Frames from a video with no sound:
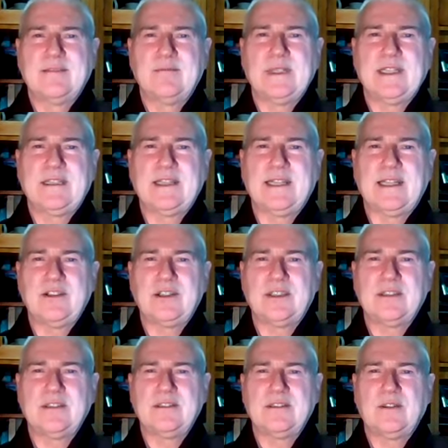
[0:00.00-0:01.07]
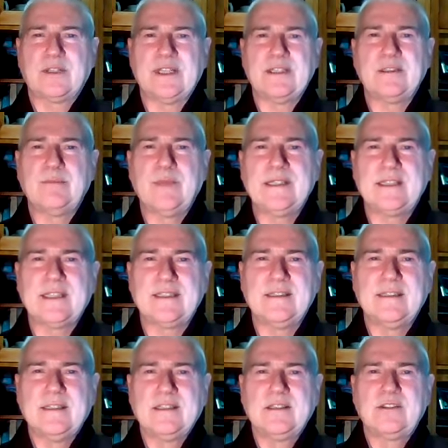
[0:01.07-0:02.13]
meditation, or in
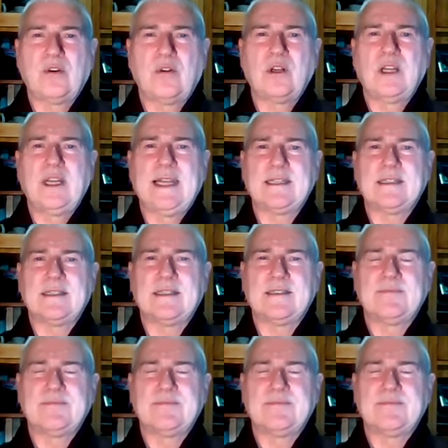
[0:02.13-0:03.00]
Tibetan, Tonglen.